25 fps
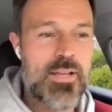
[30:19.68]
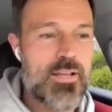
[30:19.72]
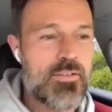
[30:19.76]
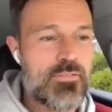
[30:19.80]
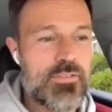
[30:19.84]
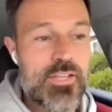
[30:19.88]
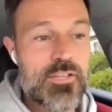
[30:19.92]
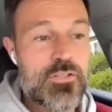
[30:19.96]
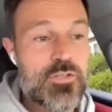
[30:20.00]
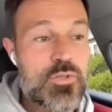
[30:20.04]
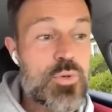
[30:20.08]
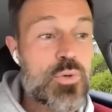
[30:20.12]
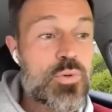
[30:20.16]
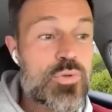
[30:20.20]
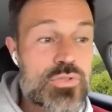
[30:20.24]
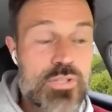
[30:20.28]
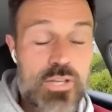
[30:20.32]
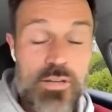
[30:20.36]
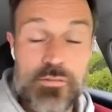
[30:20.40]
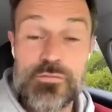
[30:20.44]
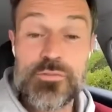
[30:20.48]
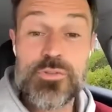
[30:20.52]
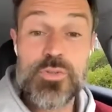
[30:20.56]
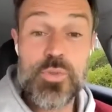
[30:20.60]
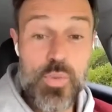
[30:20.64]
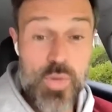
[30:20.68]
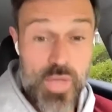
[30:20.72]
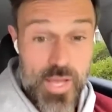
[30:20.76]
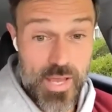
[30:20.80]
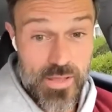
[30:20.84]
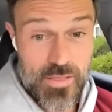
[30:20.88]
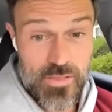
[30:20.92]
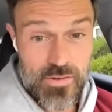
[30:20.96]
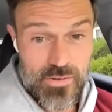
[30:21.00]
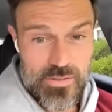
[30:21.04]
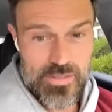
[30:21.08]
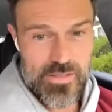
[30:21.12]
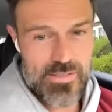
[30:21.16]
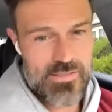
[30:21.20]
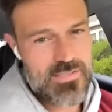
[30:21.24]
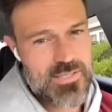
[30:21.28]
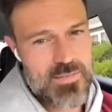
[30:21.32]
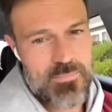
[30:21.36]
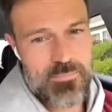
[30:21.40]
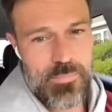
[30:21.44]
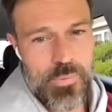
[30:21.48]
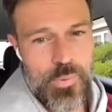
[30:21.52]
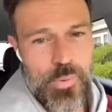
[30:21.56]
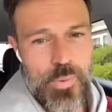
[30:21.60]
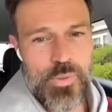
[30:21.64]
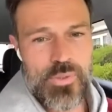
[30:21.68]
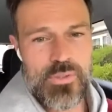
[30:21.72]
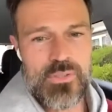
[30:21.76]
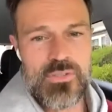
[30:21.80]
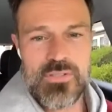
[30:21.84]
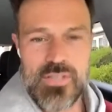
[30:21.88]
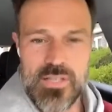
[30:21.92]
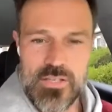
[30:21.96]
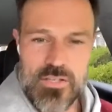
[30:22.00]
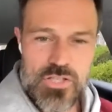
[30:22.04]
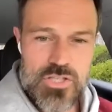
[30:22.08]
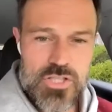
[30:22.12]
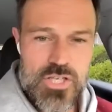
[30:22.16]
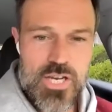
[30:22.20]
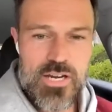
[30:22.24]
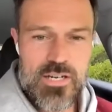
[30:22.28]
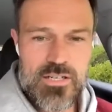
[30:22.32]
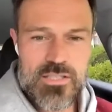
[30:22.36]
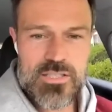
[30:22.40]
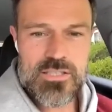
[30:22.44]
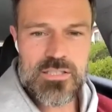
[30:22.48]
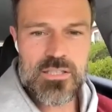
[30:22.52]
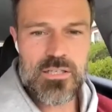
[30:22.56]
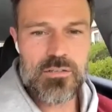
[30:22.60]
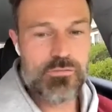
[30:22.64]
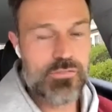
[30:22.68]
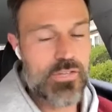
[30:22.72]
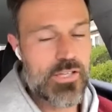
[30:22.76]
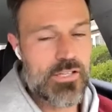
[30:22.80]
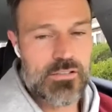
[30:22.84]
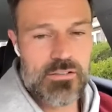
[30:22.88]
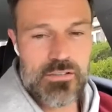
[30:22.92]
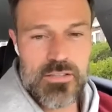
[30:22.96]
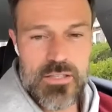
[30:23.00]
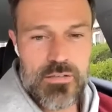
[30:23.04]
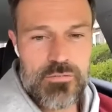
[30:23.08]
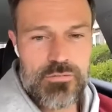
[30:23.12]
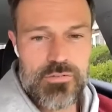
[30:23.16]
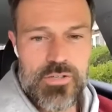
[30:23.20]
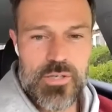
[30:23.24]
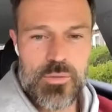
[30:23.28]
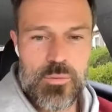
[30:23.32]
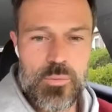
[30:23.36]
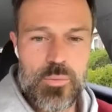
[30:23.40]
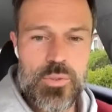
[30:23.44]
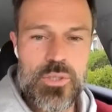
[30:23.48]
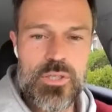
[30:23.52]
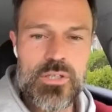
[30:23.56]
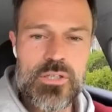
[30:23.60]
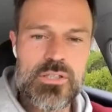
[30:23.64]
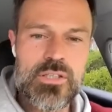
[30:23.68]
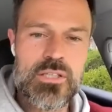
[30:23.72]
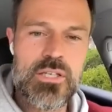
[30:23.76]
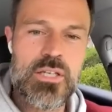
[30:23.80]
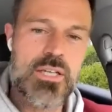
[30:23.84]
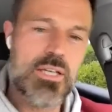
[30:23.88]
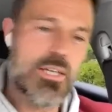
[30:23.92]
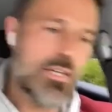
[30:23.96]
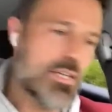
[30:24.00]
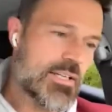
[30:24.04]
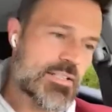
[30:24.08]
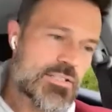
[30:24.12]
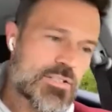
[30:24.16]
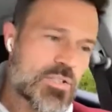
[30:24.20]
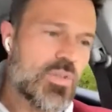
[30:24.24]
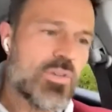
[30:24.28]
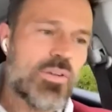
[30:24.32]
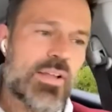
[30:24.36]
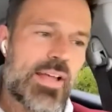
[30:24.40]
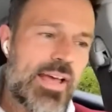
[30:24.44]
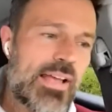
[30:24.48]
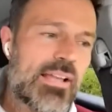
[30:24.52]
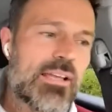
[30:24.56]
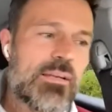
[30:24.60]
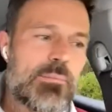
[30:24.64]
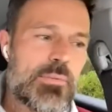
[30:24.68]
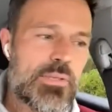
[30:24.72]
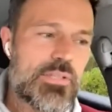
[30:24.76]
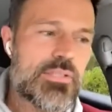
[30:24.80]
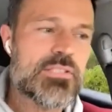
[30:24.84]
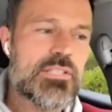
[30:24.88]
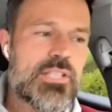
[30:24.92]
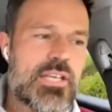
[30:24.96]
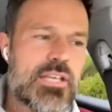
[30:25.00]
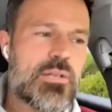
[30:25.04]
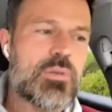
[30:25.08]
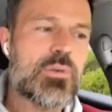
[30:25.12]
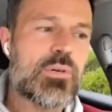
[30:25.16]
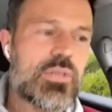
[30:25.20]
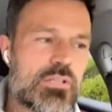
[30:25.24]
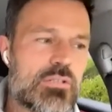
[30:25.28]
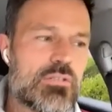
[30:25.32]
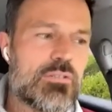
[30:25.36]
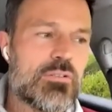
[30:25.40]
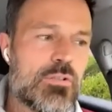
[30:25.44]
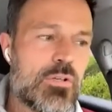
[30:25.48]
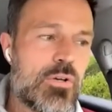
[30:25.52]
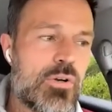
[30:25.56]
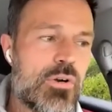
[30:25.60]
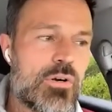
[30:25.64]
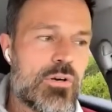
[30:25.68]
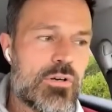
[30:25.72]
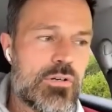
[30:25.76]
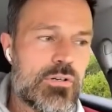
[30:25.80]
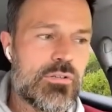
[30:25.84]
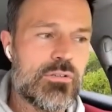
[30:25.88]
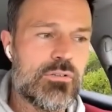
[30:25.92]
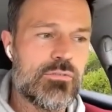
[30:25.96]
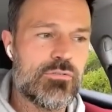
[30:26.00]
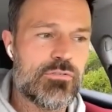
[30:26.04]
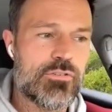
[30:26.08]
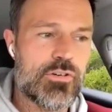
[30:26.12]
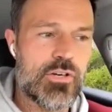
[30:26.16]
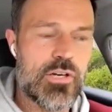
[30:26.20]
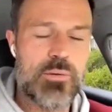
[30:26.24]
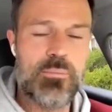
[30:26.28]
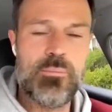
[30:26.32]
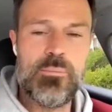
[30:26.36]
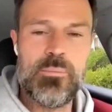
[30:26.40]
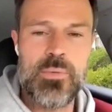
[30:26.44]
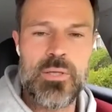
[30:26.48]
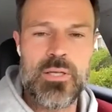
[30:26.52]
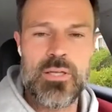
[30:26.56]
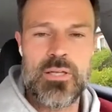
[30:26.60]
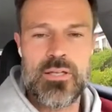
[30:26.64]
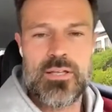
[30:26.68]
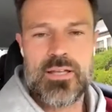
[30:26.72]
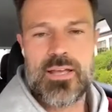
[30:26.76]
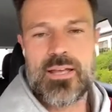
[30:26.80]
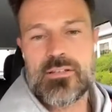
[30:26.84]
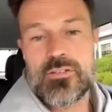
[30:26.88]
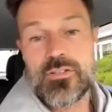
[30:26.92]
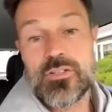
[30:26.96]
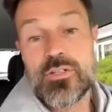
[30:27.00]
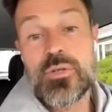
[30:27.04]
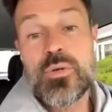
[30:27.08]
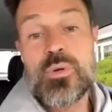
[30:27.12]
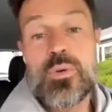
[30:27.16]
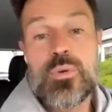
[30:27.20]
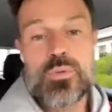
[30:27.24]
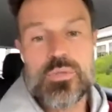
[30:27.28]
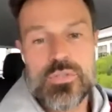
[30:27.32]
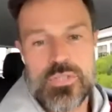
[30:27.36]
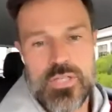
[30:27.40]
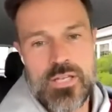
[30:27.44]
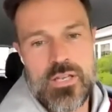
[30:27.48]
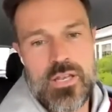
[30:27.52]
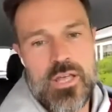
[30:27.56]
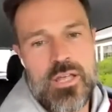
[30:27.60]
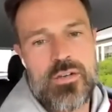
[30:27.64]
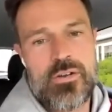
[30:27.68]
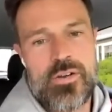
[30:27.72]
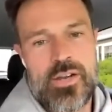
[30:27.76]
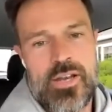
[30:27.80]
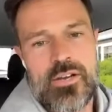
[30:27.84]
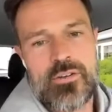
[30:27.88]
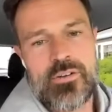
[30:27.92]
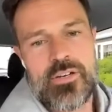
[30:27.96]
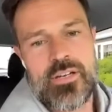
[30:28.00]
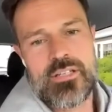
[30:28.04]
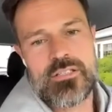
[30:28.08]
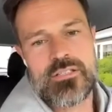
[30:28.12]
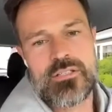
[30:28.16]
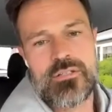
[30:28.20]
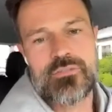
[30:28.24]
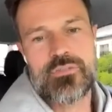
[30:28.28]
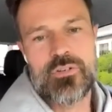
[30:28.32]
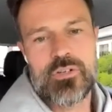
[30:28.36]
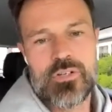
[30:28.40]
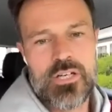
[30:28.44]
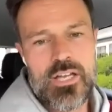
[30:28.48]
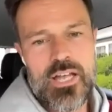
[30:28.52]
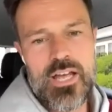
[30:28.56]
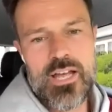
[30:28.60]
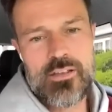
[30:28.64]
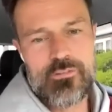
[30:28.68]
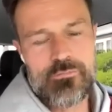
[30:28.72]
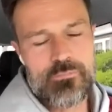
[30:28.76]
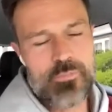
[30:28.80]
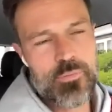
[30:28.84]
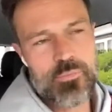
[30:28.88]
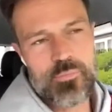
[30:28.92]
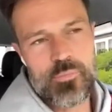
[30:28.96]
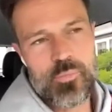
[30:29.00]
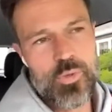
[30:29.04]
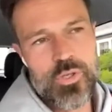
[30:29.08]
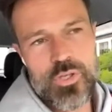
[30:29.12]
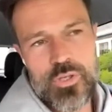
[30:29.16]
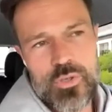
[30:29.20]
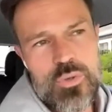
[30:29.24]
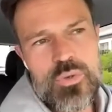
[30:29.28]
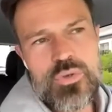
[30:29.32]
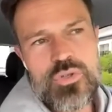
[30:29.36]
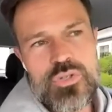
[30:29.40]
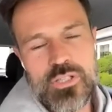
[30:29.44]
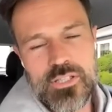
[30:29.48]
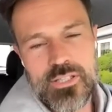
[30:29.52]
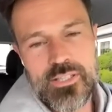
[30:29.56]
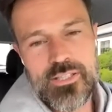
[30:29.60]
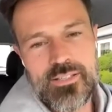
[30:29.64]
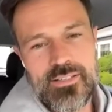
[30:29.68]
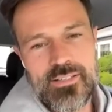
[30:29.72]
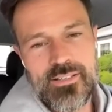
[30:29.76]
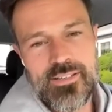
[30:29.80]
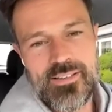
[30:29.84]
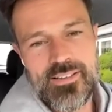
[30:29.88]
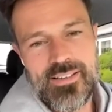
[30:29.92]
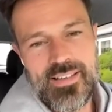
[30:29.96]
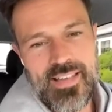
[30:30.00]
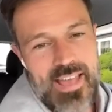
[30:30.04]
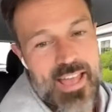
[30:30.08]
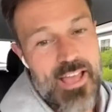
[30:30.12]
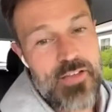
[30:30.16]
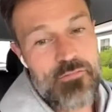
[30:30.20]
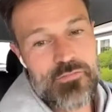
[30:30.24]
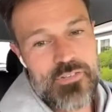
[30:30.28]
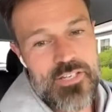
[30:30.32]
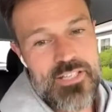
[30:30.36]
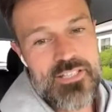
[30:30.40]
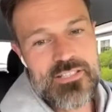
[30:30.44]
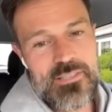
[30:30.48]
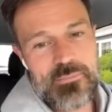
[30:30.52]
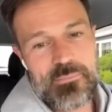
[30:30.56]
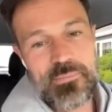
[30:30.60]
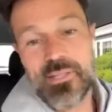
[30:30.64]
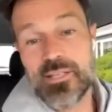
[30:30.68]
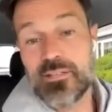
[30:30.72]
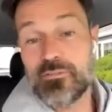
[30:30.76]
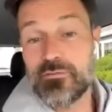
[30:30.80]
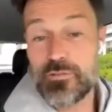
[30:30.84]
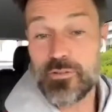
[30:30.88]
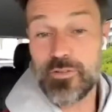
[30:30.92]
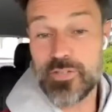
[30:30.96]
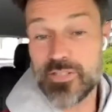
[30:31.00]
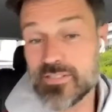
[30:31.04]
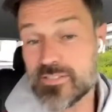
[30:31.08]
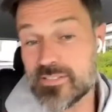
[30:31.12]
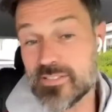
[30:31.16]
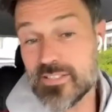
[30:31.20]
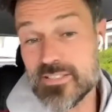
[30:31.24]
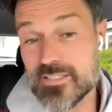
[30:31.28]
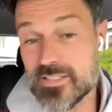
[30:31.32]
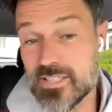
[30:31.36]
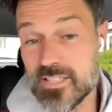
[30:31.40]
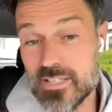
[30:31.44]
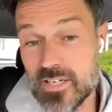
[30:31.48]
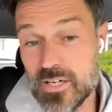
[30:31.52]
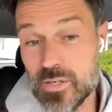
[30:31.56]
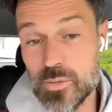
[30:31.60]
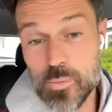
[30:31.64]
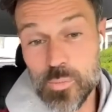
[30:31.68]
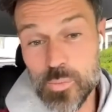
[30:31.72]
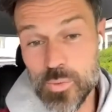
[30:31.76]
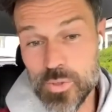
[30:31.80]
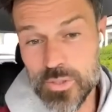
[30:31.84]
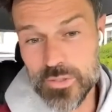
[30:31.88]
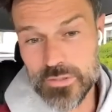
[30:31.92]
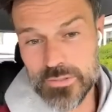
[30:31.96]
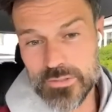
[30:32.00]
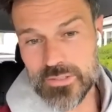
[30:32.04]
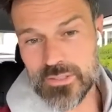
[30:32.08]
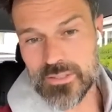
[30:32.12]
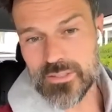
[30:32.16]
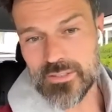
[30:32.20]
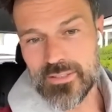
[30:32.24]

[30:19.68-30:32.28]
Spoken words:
They do stuff together. That's important. They share stuff. They love their work. It's all elements that you can learn from and use in other areas of your life. But we usually have discipline, for instance, in our work.